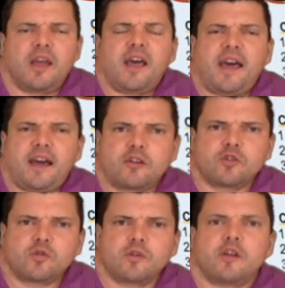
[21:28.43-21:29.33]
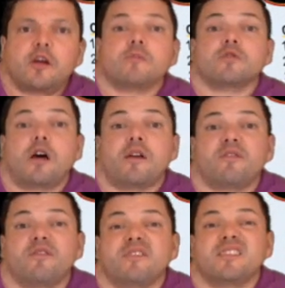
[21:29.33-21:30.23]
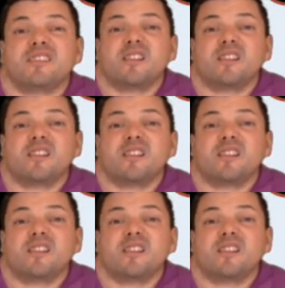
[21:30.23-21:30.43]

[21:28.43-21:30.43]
actually comes off of the